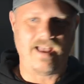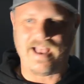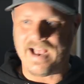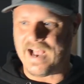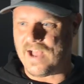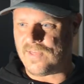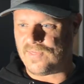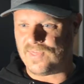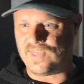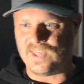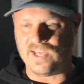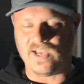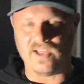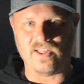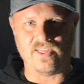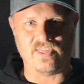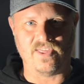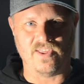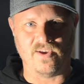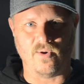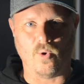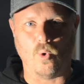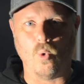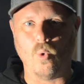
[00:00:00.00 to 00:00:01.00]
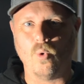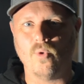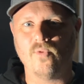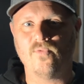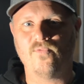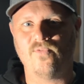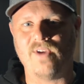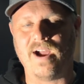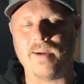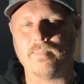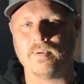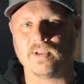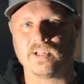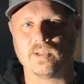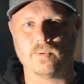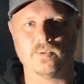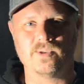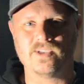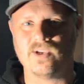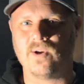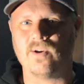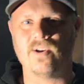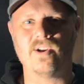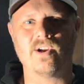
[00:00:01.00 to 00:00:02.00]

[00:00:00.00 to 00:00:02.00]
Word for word: at the, the old fabric that was there,